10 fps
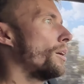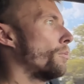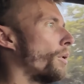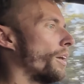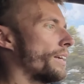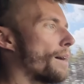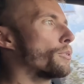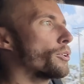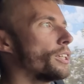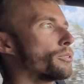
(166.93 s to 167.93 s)
But the
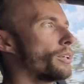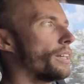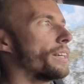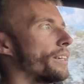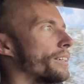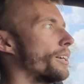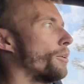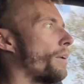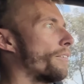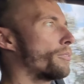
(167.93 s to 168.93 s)
M3 is really, you
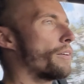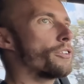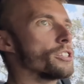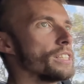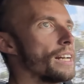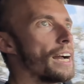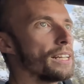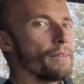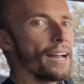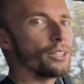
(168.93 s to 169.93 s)
know, after my first
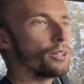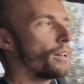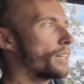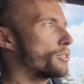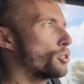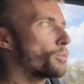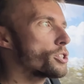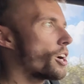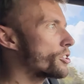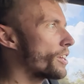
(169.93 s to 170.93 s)
E90 manual, I
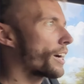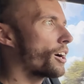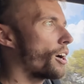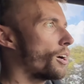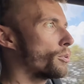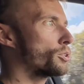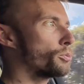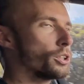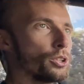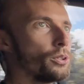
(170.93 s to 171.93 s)
supercharged that car
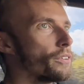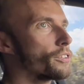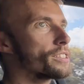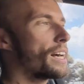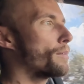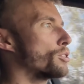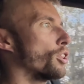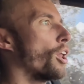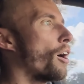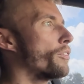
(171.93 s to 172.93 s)
with 2 different setups,
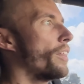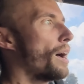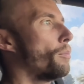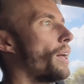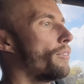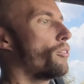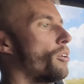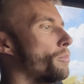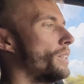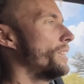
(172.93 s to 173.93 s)
loved that
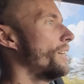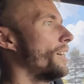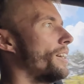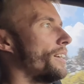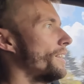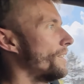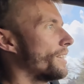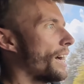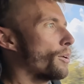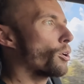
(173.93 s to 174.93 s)
platform,
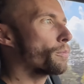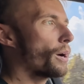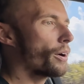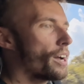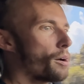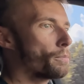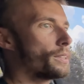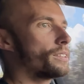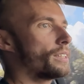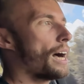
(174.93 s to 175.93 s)
and kind of worked my way up,
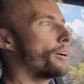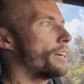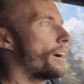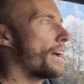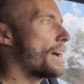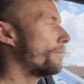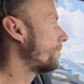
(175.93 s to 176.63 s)
and now here I am.